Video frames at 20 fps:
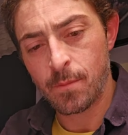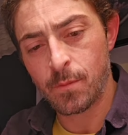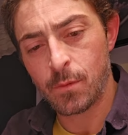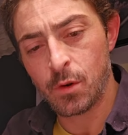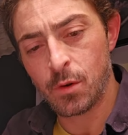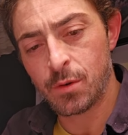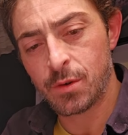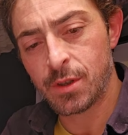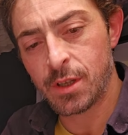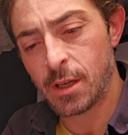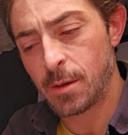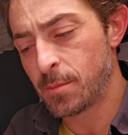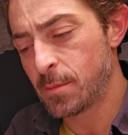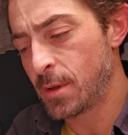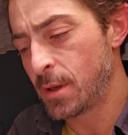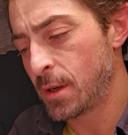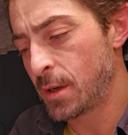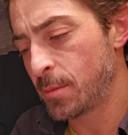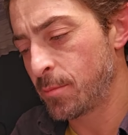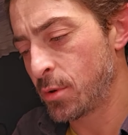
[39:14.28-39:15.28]
Do the same
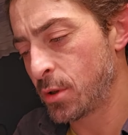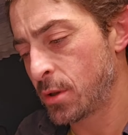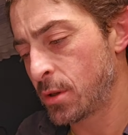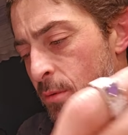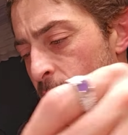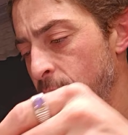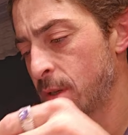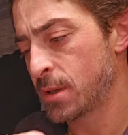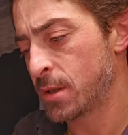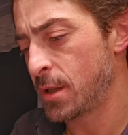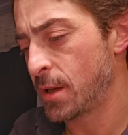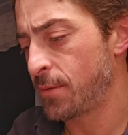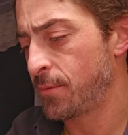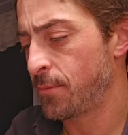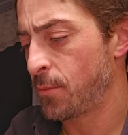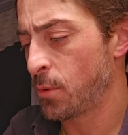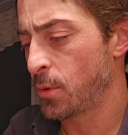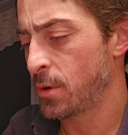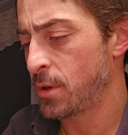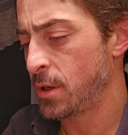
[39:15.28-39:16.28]
thing and put the rest of that
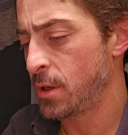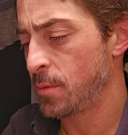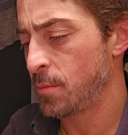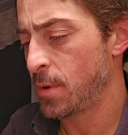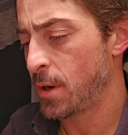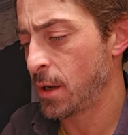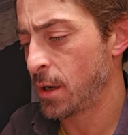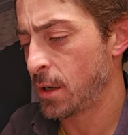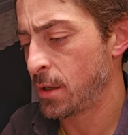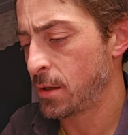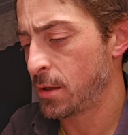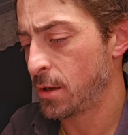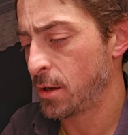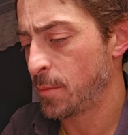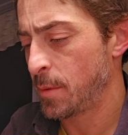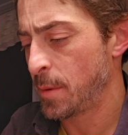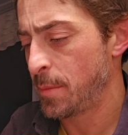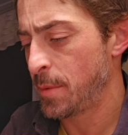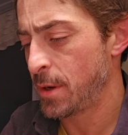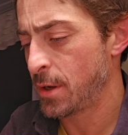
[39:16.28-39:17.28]
14 back on there.
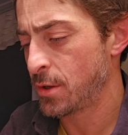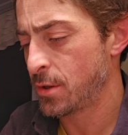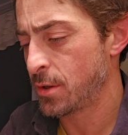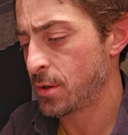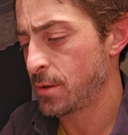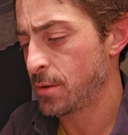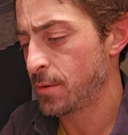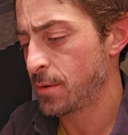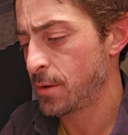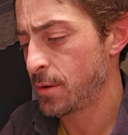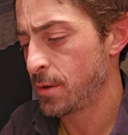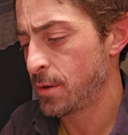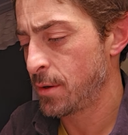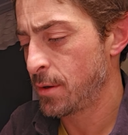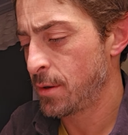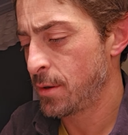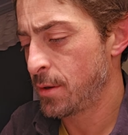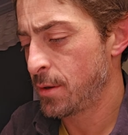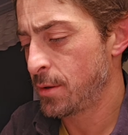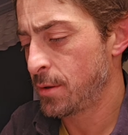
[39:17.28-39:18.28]
Maybe I should have
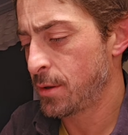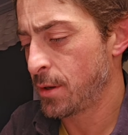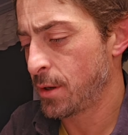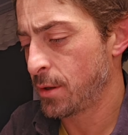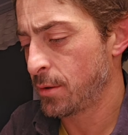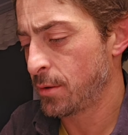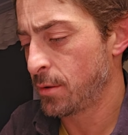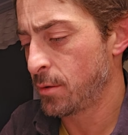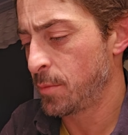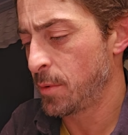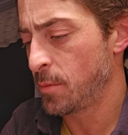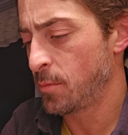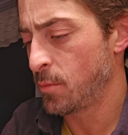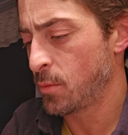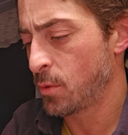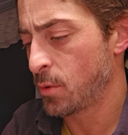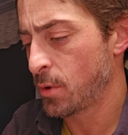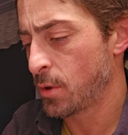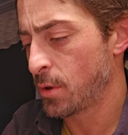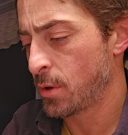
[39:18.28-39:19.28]
done a little bit
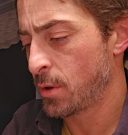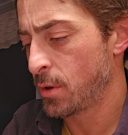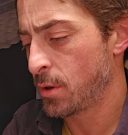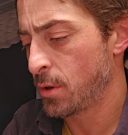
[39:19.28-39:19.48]
more.